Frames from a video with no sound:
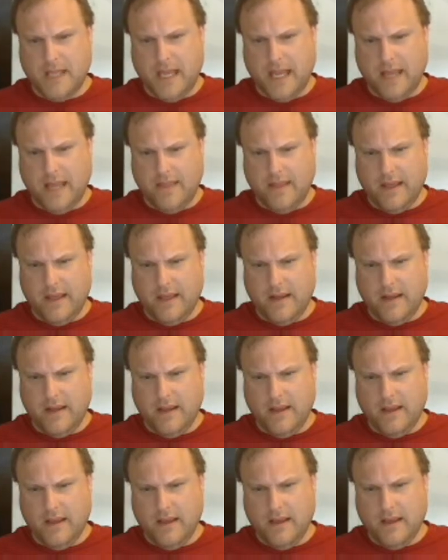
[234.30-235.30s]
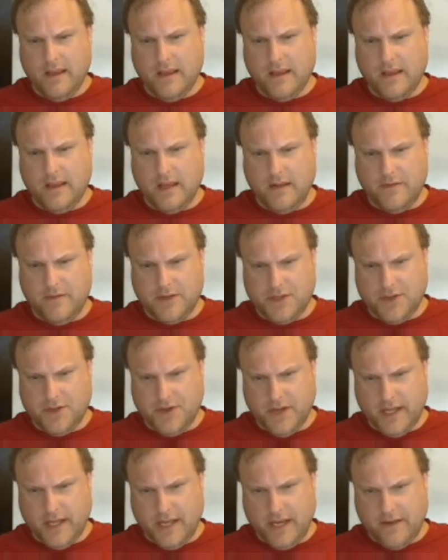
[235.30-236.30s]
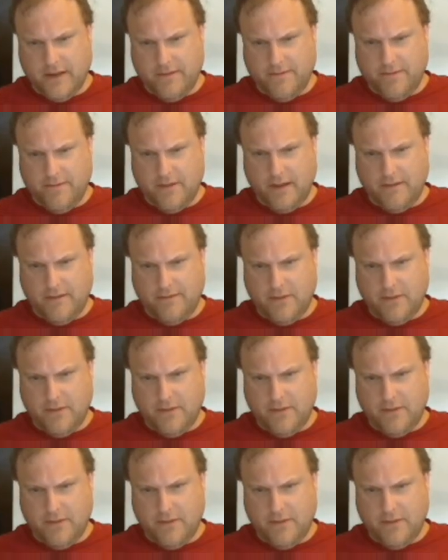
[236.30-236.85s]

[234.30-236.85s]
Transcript: and then kind of extruding it out and